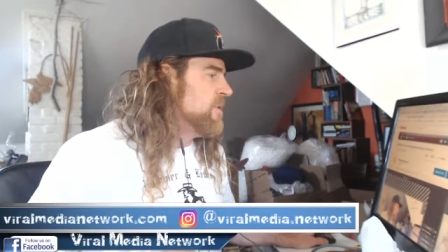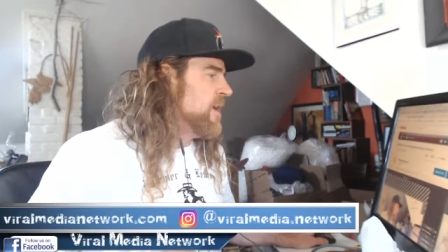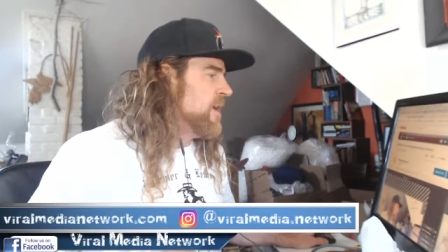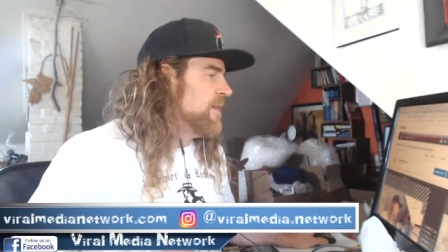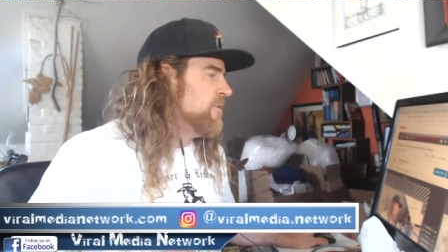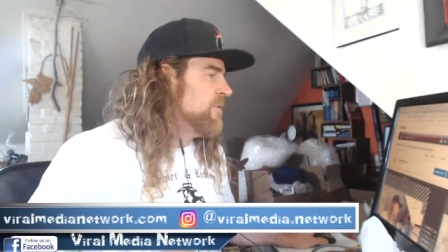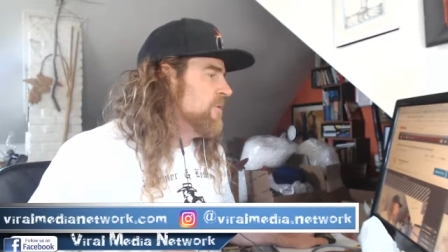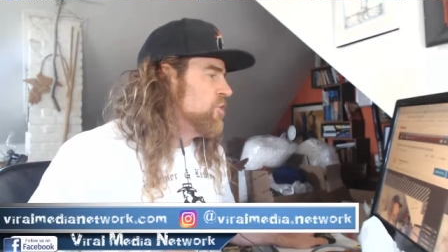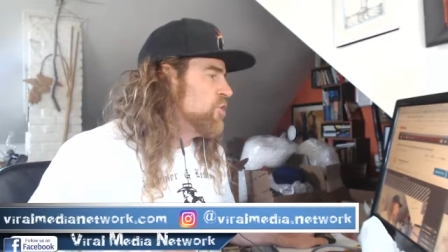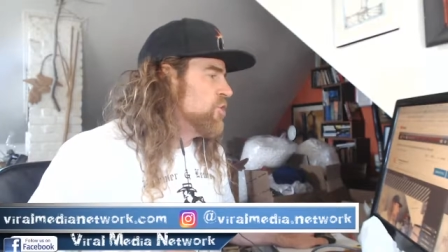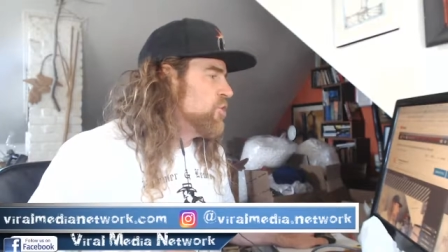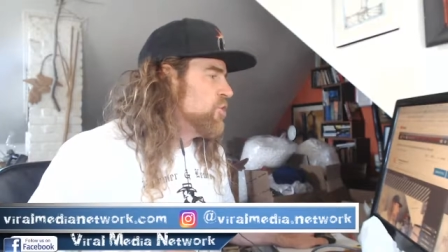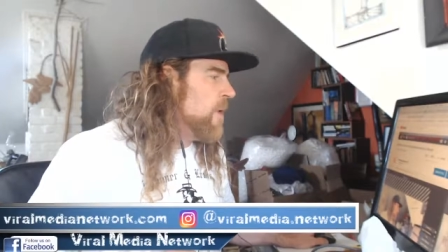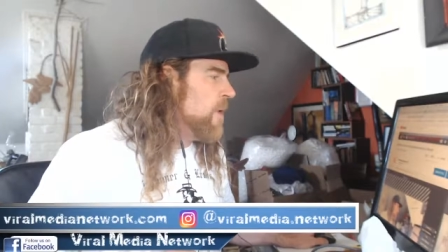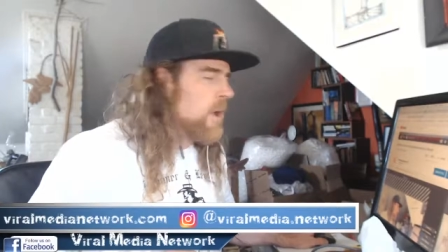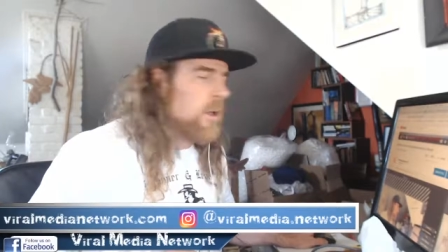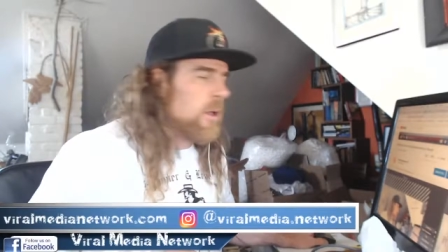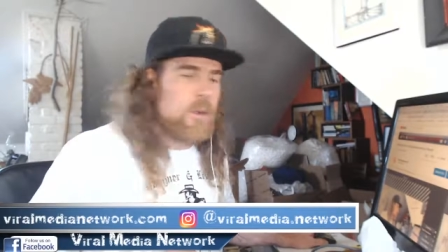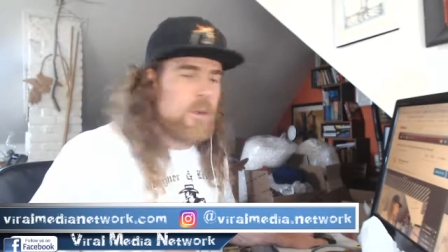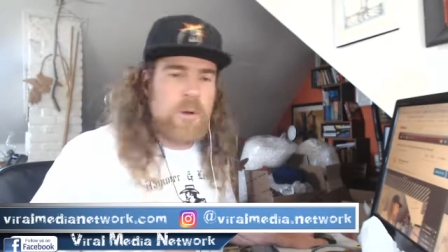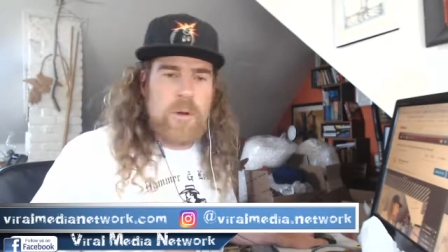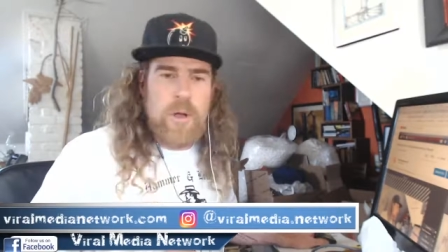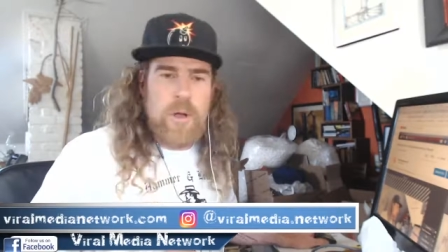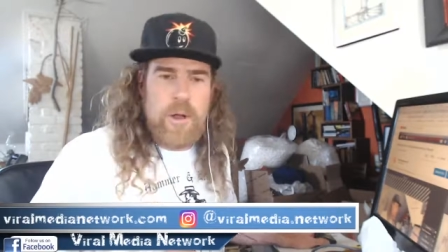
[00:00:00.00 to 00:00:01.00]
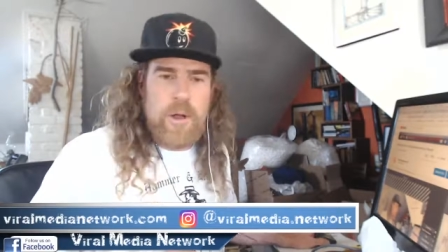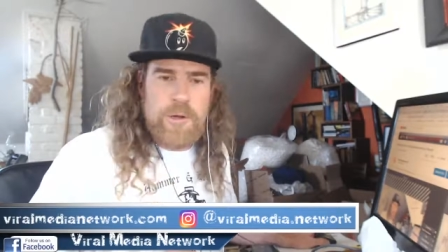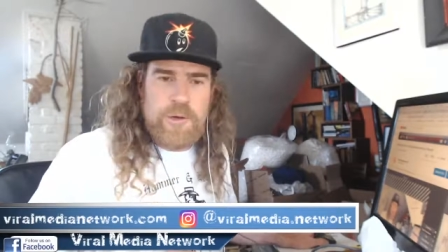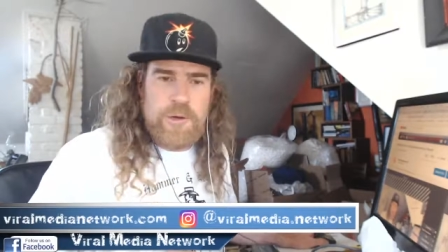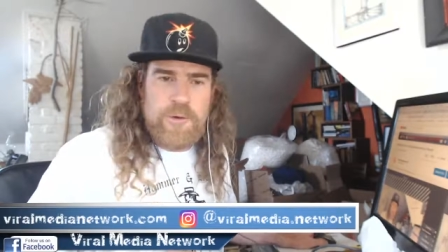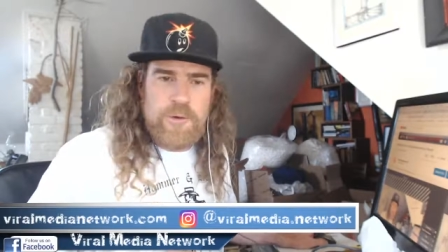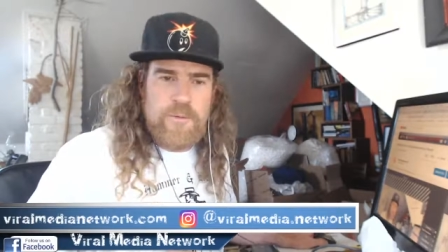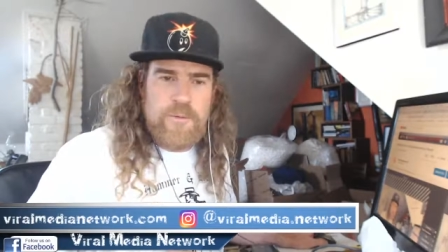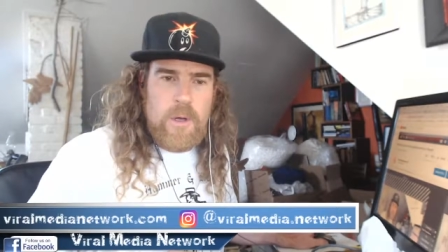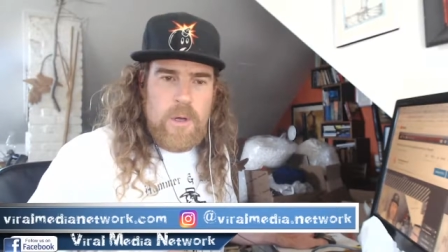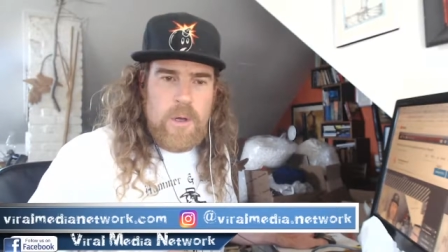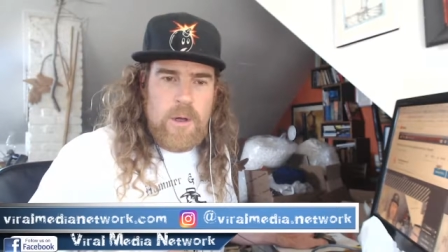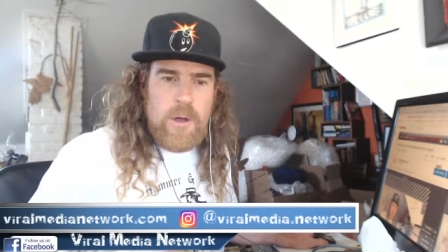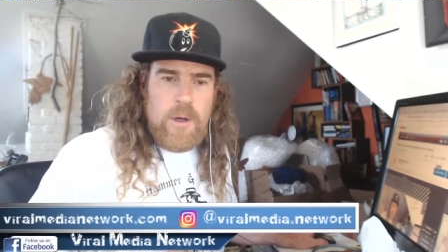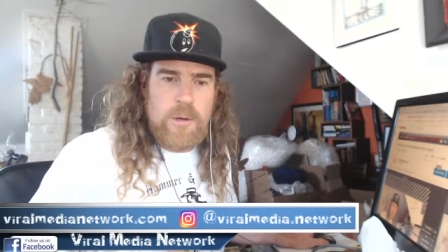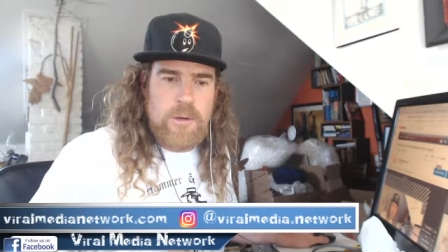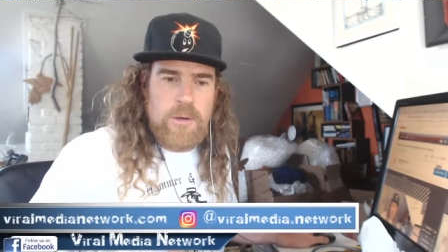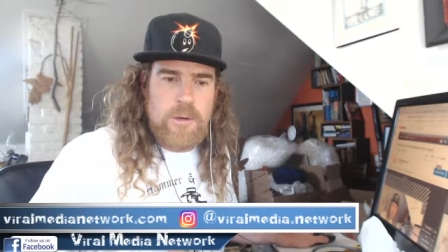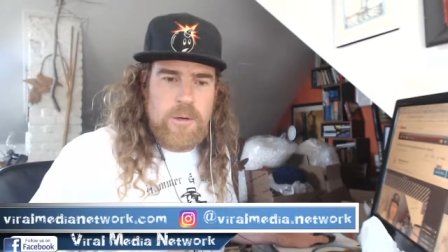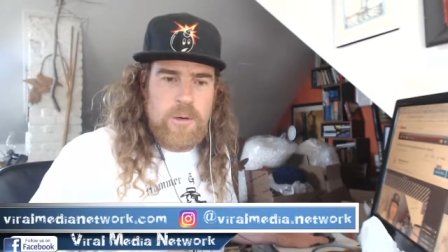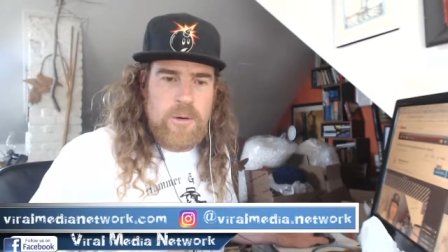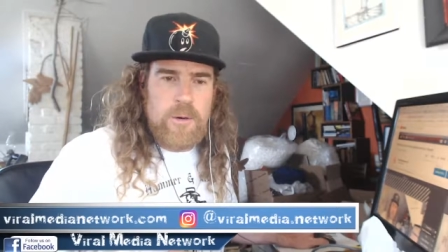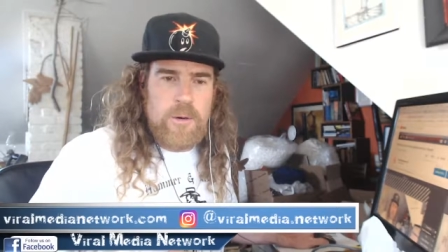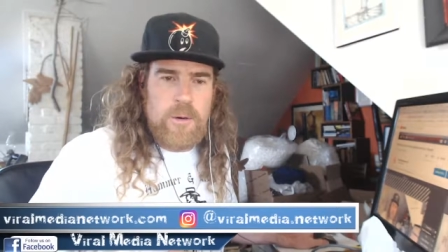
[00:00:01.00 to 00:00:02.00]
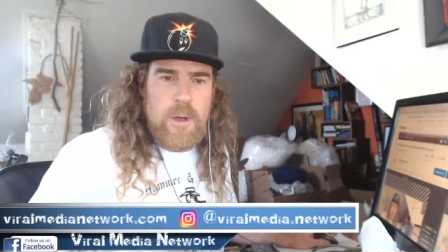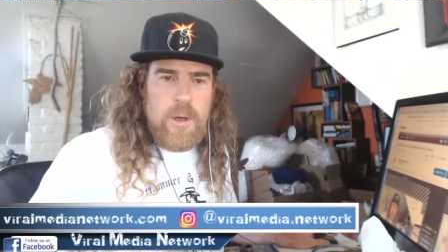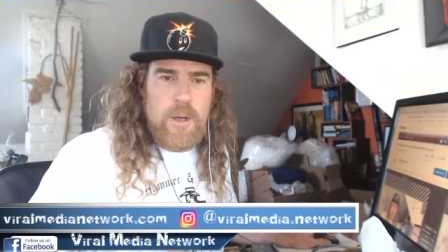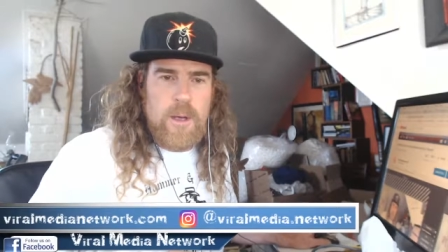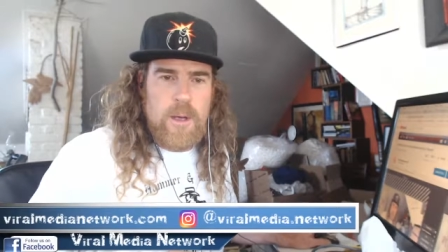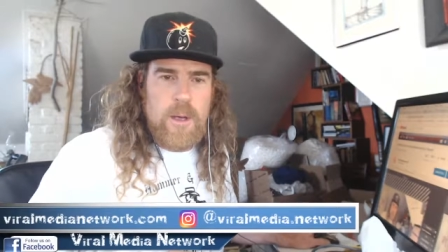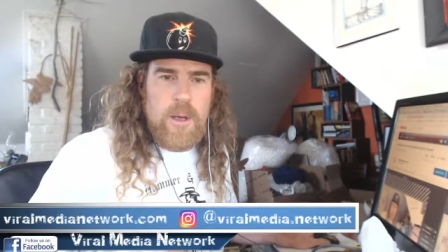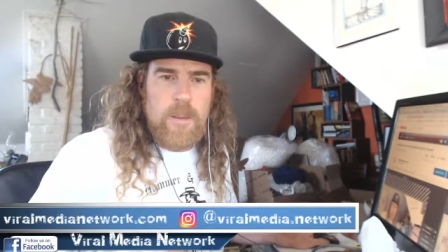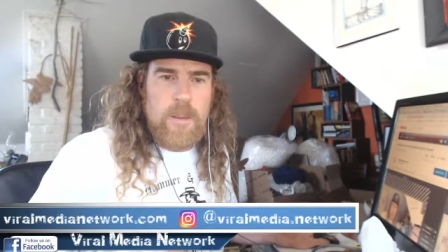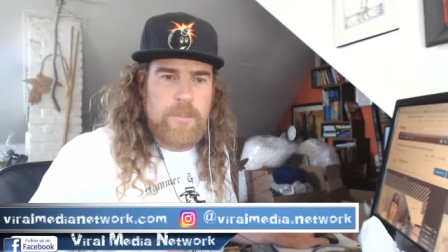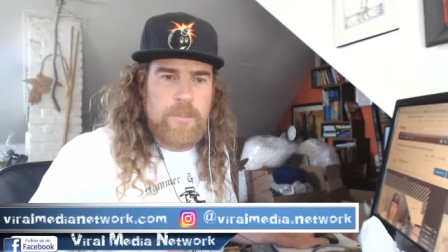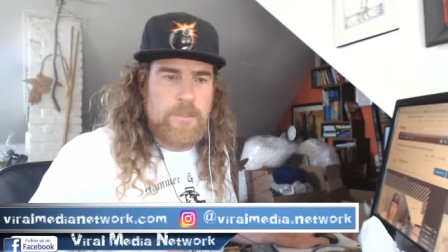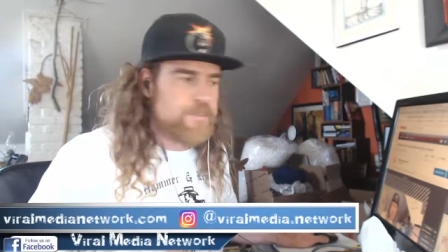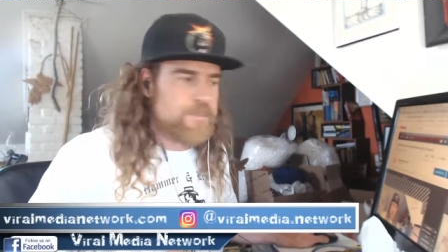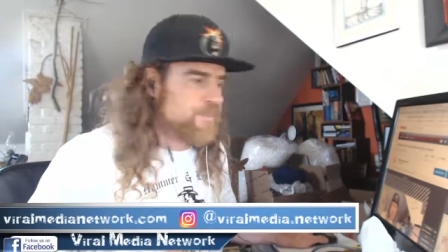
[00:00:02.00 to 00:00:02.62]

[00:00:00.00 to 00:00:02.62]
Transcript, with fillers: have a trailer on your on your um,